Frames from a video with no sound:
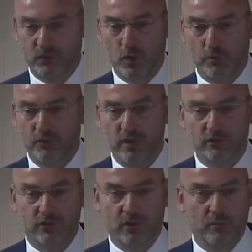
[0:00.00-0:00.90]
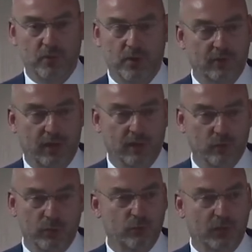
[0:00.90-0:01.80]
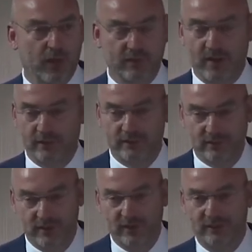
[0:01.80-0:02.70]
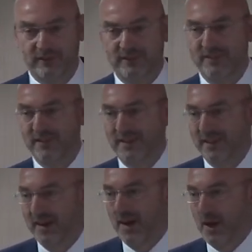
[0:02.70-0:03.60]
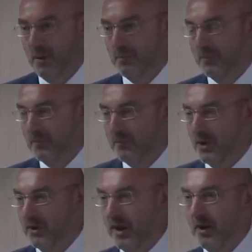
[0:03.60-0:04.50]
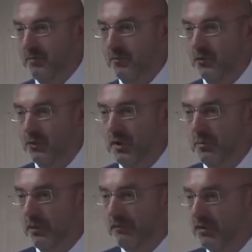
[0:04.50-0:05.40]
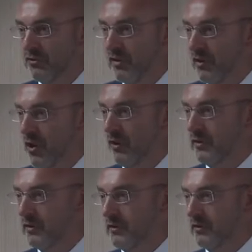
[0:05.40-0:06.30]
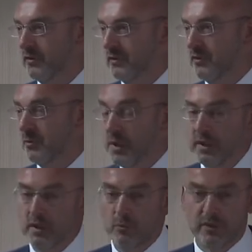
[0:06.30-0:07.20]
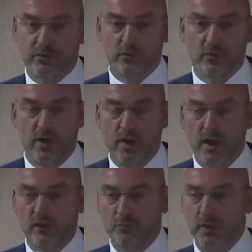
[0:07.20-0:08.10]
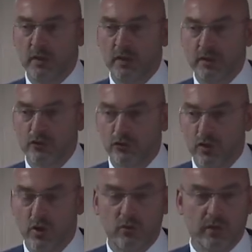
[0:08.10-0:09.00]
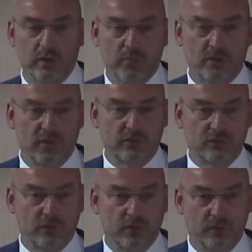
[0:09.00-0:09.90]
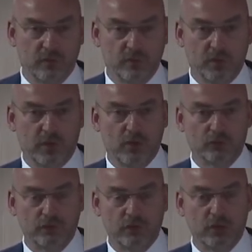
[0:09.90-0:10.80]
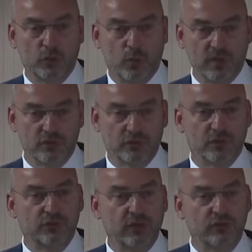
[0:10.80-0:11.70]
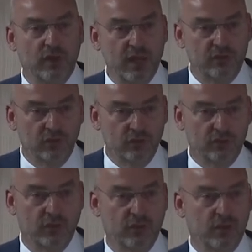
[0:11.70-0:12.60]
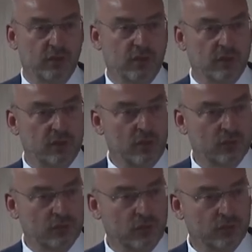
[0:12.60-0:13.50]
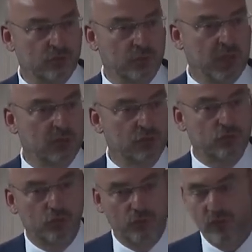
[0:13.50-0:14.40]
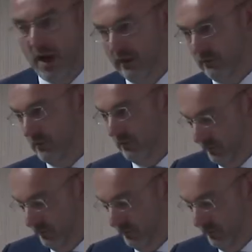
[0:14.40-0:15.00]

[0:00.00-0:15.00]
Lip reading: a couple of years ago, but okay, we forget that. Yeah. But I'm really privileged and honored to be here with you. I speak a little slowly, but that's because of the request of the translators. They don't speak too fast.